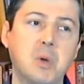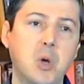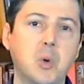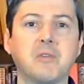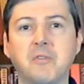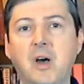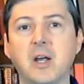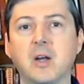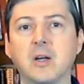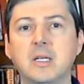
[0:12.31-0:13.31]
Smoke and
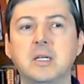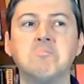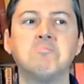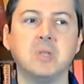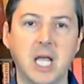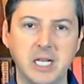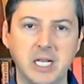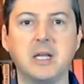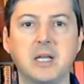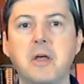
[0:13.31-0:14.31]
fire,
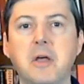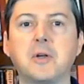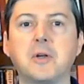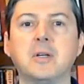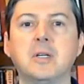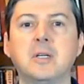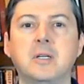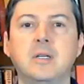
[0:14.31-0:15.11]
lightning and thunder,